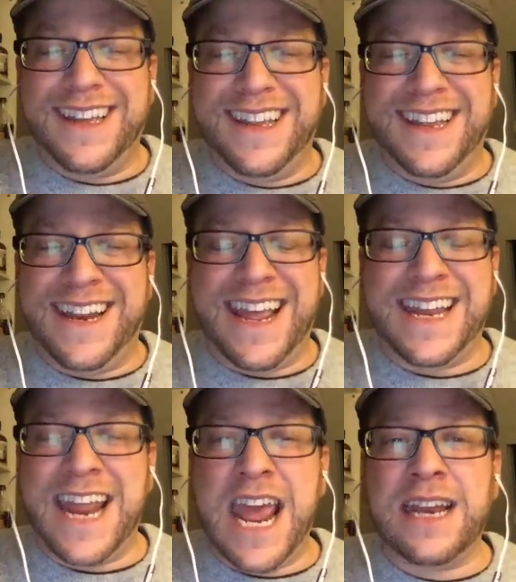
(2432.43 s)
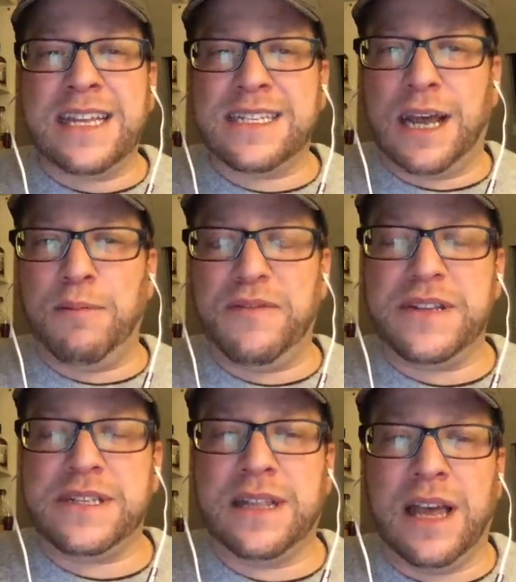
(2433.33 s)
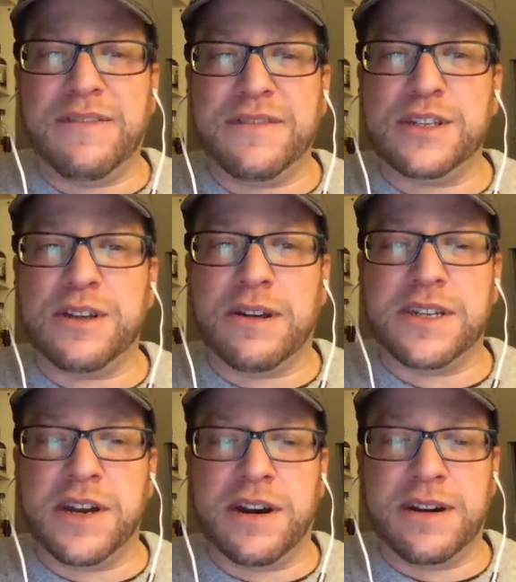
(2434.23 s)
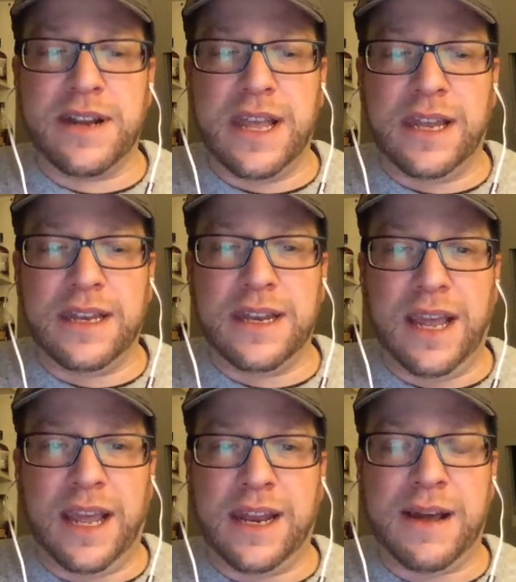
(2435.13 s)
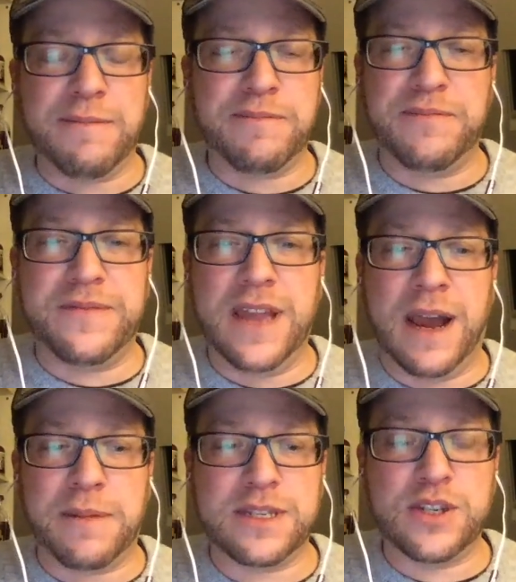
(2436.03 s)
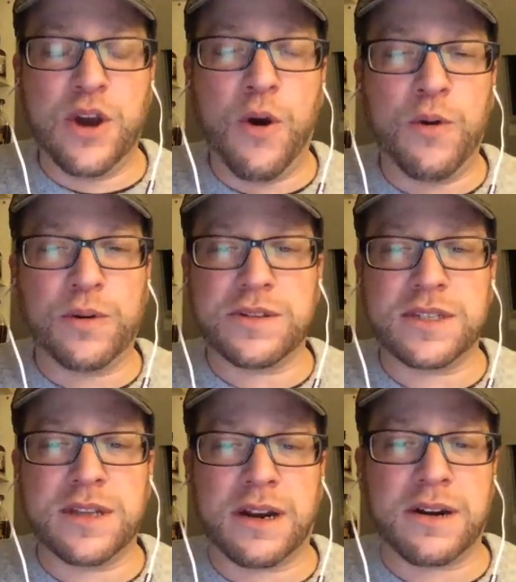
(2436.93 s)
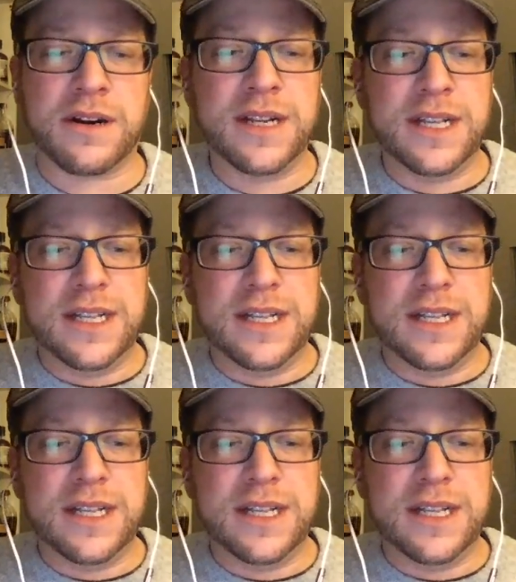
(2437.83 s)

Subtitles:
at any time of its life in Sauternes, and I'm a total sucker.